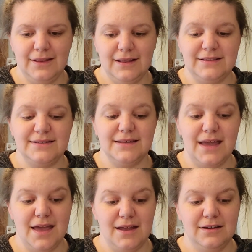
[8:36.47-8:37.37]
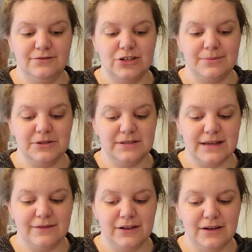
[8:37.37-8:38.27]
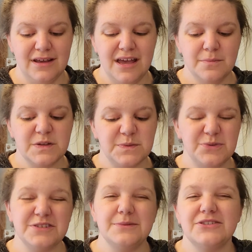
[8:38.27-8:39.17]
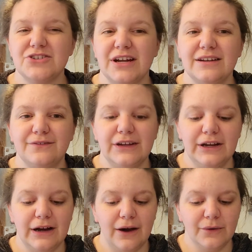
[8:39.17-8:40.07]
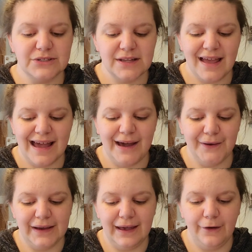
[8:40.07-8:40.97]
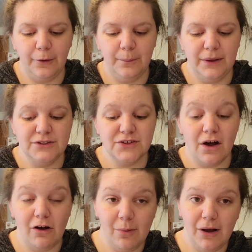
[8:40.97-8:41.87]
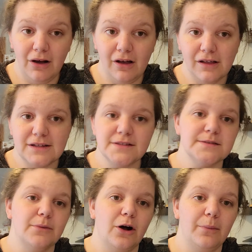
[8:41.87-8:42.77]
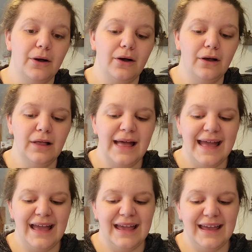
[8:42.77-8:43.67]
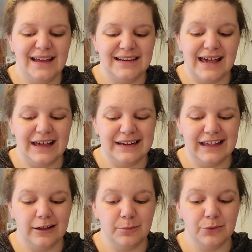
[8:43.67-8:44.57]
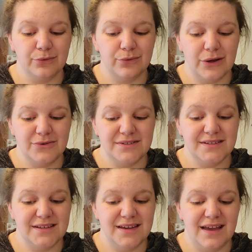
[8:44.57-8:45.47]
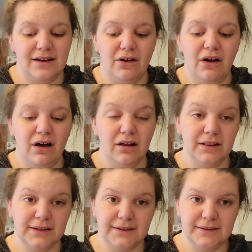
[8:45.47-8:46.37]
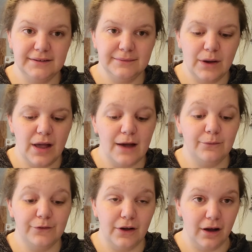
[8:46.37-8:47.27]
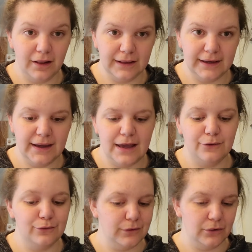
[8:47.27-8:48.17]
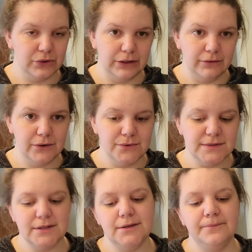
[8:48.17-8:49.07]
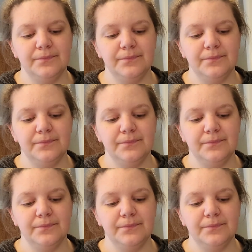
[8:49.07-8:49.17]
That's the end of chapter 7. Miss Brisbane's trying to figure out how to help Tall Paul and Small Paul, and how to help Rosie and Holly. Helpful Holly and Rolling Rosie.